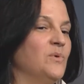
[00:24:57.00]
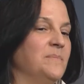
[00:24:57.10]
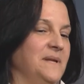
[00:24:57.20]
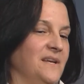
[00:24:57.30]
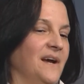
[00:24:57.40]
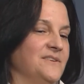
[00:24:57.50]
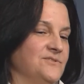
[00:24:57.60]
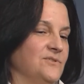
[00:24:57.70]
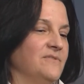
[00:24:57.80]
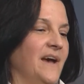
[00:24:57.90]
would be
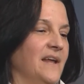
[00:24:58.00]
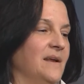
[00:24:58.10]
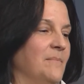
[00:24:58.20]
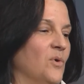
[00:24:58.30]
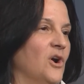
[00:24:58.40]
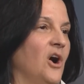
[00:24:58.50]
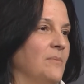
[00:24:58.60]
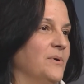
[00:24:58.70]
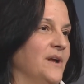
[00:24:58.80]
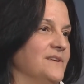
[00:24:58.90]
nice to have had a more
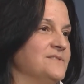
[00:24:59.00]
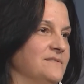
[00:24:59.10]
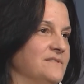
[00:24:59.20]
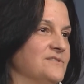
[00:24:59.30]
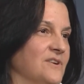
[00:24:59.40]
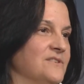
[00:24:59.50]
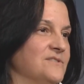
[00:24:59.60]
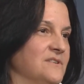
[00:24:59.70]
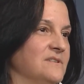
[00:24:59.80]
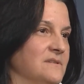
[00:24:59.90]
comprehensive
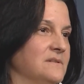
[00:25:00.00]
discussion.